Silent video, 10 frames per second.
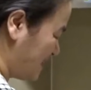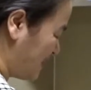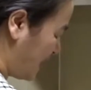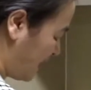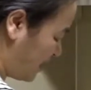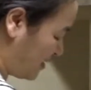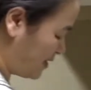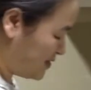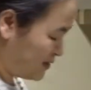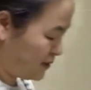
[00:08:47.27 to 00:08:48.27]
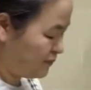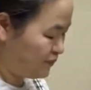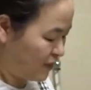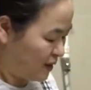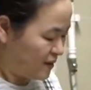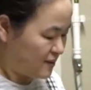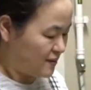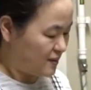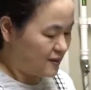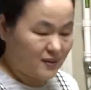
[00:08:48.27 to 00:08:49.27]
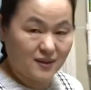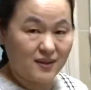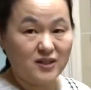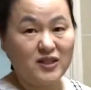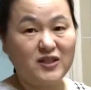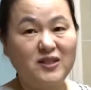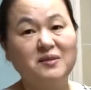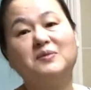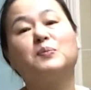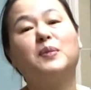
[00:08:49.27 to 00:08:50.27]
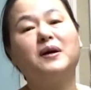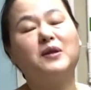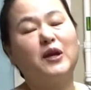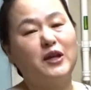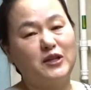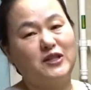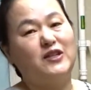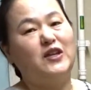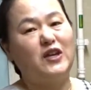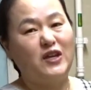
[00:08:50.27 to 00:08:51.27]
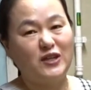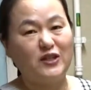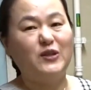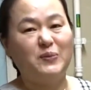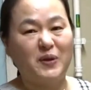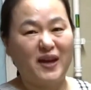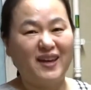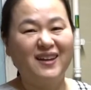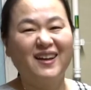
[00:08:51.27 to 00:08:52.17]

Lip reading: Yeah, it's delicious, but it's easy to make.